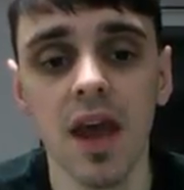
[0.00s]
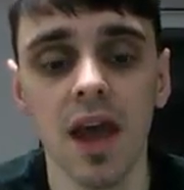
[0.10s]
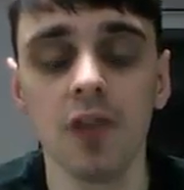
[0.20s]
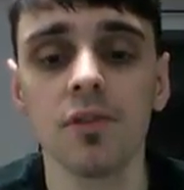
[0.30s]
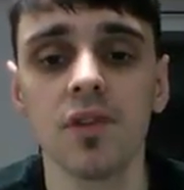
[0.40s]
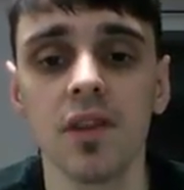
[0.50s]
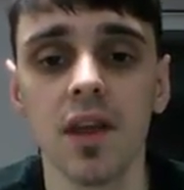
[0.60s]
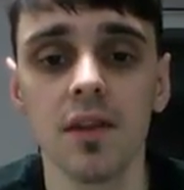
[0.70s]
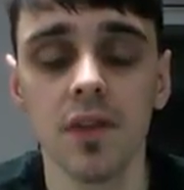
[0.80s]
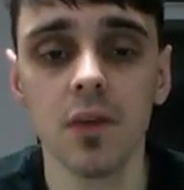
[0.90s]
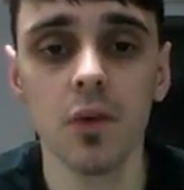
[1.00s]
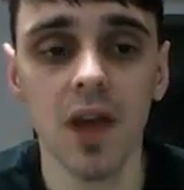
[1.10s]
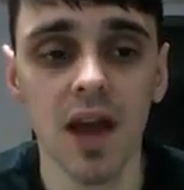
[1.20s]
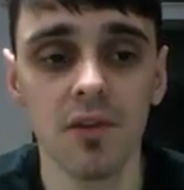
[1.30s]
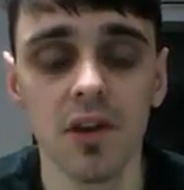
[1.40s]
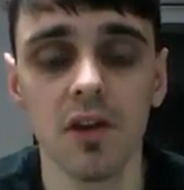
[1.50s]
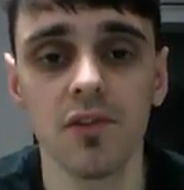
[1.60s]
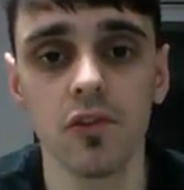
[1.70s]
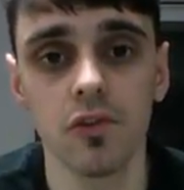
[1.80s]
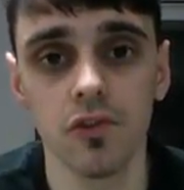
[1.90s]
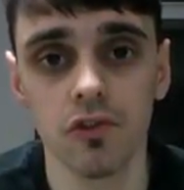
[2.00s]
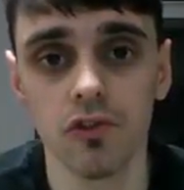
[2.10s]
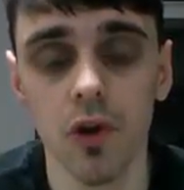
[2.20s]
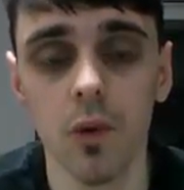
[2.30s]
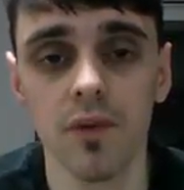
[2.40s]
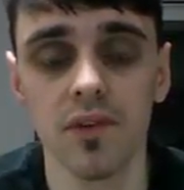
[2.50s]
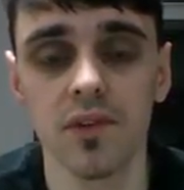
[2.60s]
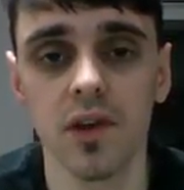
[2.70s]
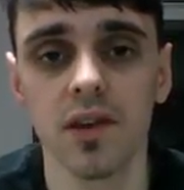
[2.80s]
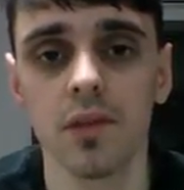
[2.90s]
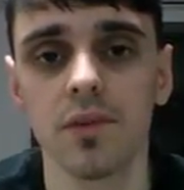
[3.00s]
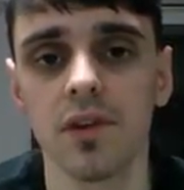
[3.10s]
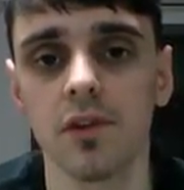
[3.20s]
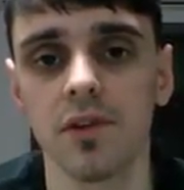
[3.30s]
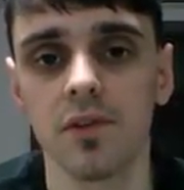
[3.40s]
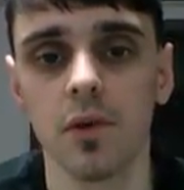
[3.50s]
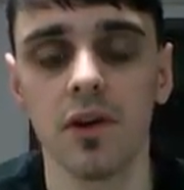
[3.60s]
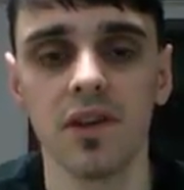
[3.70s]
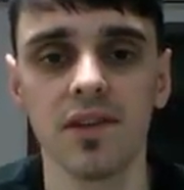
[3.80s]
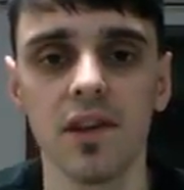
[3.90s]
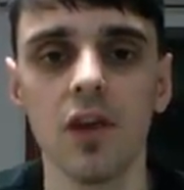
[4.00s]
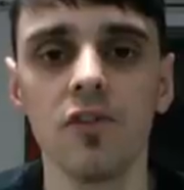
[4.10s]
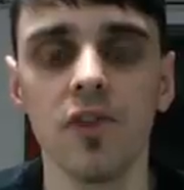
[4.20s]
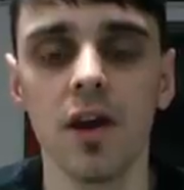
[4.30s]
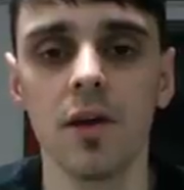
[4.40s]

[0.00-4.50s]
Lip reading: and obviously they want to have enough to grow with inside themselves as well, and there's enough